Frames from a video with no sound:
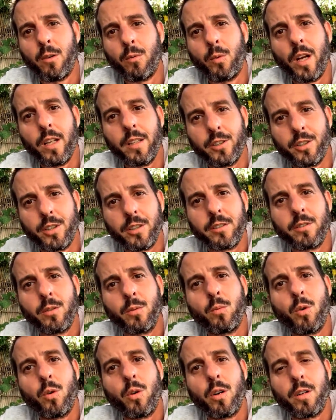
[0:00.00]
relishes the
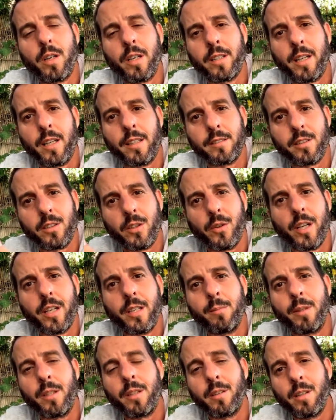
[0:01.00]
war against their
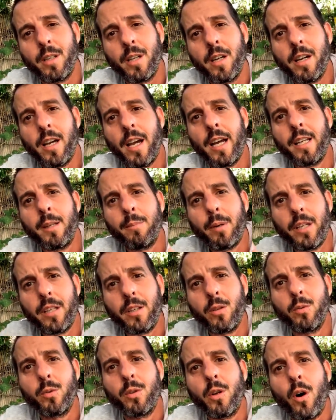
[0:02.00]
enemy.
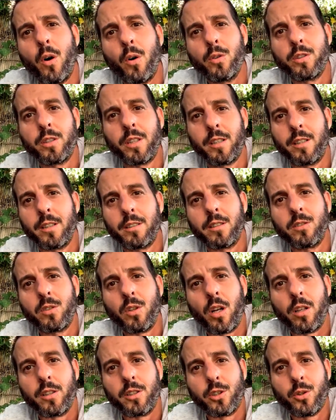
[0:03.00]
Anybody who knows that this is
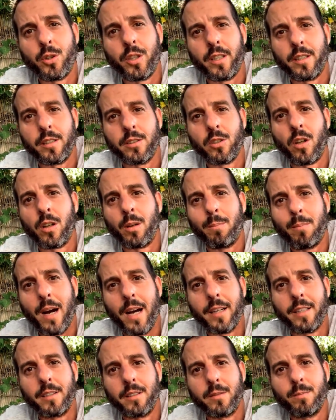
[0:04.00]
all a trick, it's all a
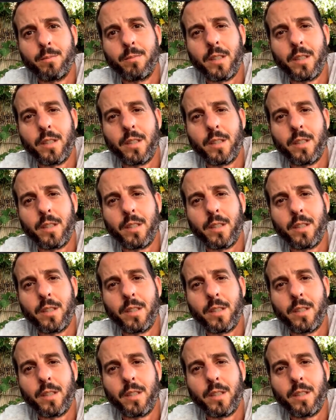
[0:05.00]
mind.